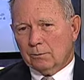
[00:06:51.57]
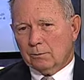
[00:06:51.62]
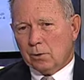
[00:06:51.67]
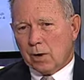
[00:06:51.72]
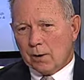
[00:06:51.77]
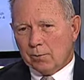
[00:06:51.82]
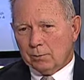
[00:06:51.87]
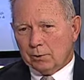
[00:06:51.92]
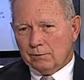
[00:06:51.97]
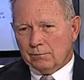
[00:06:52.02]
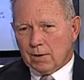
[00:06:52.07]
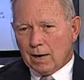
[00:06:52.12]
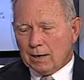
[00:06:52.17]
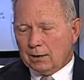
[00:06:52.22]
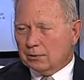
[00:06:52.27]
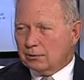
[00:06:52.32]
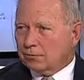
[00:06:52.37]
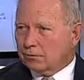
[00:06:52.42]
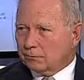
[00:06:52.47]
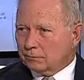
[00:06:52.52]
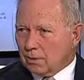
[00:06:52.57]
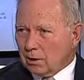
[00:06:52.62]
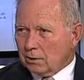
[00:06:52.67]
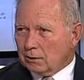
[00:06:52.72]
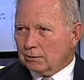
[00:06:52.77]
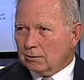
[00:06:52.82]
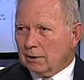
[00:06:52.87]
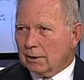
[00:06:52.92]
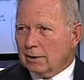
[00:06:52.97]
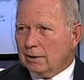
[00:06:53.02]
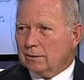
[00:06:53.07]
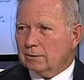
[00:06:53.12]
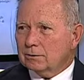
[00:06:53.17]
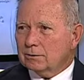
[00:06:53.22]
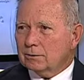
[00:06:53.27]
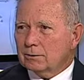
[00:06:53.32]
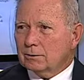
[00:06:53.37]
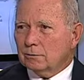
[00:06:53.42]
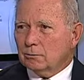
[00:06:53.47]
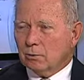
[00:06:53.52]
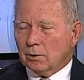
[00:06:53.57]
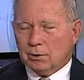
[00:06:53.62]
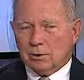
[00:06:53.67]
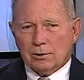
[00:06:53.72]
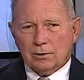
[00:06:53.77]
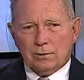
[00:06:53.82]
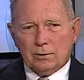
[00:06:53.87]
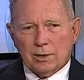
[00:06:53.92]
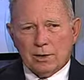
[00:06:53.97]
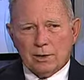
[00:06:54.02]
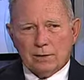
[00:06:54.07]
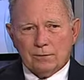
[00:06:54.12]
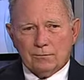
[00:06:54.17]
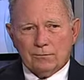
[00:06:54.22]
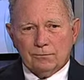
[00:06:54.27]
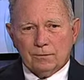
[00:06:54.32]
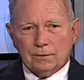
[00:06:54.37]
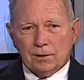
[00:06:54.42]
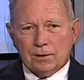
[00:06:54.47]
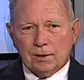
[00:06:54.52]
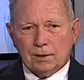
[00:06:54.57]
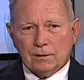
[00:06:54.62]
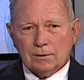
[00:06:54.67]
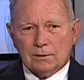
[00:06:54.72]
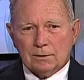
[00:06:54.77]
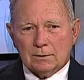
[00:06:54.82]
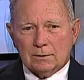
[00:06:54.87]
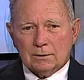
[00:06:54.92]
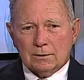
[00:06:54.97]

property values have gone down, and where you have